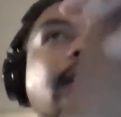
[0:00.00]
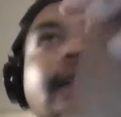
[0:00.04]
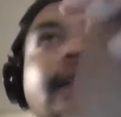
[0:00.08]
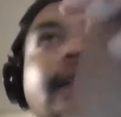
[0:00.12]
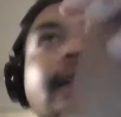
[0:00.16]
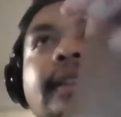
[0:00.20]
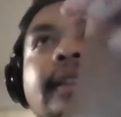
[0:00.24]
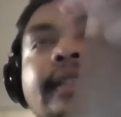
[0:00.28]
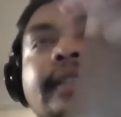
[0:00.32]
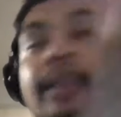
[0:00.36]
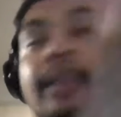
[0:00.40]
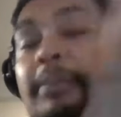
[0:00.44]

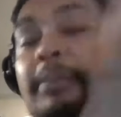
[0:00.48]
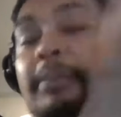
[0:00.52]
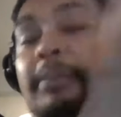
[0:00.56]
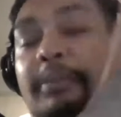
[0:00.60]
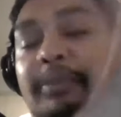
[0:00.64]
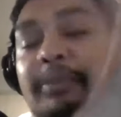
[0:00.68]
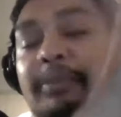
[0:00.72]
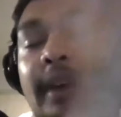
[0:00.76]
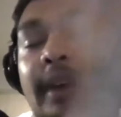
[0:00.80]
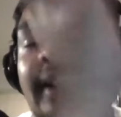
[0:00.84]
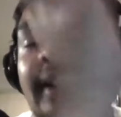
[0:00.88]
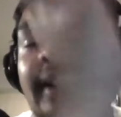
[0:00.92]

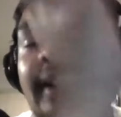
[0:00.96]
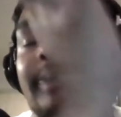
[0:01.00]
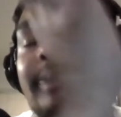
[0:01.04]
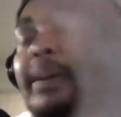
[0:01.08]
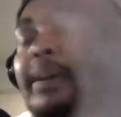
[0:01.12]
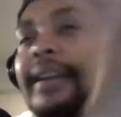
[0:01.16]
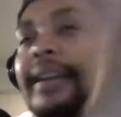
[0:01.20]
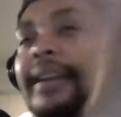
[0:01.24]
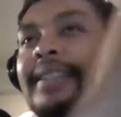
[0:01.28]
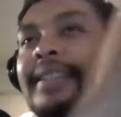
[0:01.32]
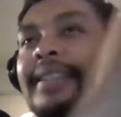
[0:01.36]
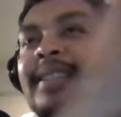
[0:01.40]
some
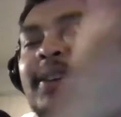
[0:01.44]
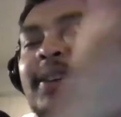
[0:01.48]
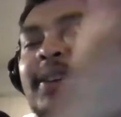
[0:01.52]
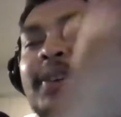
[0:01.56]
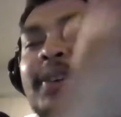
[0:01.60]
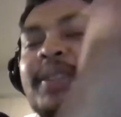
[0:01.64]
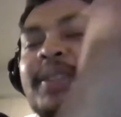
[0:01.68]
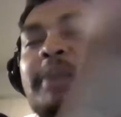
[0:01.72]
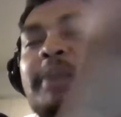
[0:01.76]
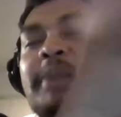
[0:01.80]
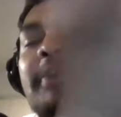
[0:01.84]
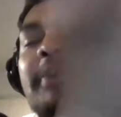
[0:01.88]
aspects or
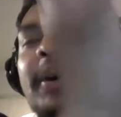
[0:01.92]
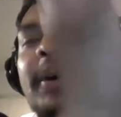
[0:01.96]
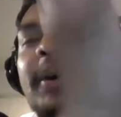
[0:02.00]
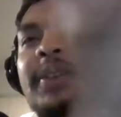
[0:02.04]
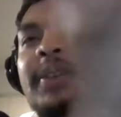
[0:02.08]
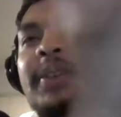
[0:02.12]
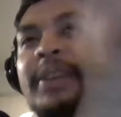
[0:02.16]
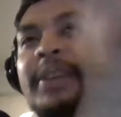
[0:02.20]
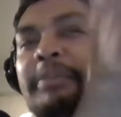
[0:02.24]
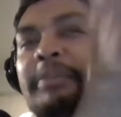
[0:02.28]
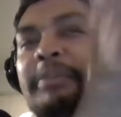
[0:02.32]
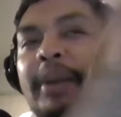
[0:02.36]
some part
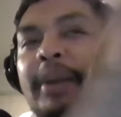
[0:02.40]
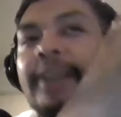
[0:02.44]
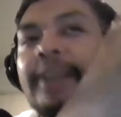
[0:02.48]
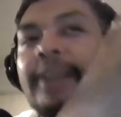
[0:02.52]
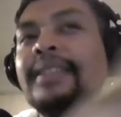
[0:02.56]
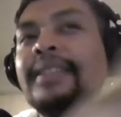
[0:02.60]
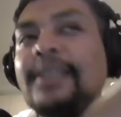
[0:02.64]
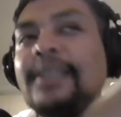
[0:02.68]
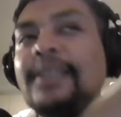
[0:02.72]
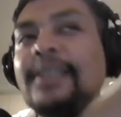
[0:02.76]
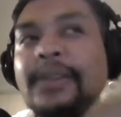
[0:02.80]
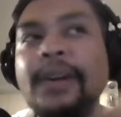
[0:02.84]
of their
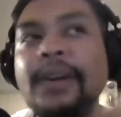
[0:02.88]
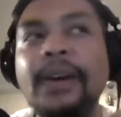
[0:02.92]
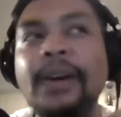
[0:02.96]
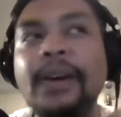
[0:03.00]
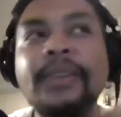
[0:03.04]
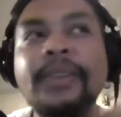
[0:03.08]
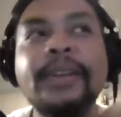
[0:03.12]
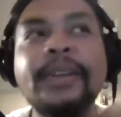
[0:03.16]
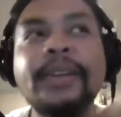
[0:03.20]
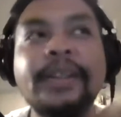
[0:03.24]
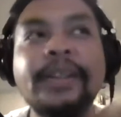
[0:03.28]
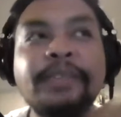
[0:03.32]
mind to
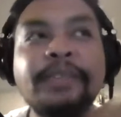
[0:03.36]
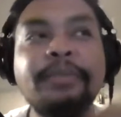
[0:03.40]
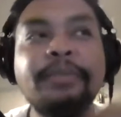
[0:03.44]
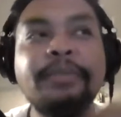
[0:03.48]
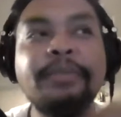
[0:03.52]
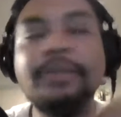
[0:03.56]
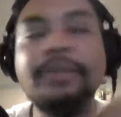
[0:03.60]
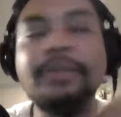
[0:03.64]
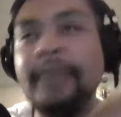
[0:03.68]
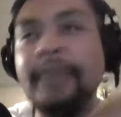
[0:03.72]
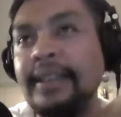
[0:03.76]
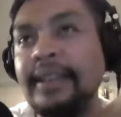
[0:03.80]
other kind of
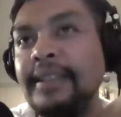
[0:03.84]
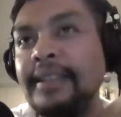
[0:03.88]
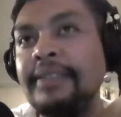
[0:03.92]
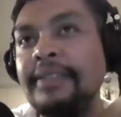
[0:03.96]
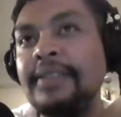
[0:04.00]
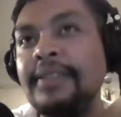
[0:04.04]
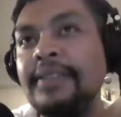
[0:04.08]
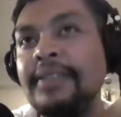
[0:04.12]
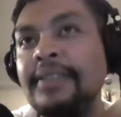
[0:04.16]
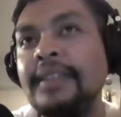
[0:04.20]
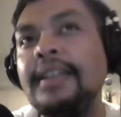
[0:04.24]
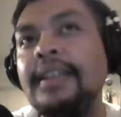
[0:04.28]

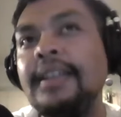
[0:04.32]
perspectives,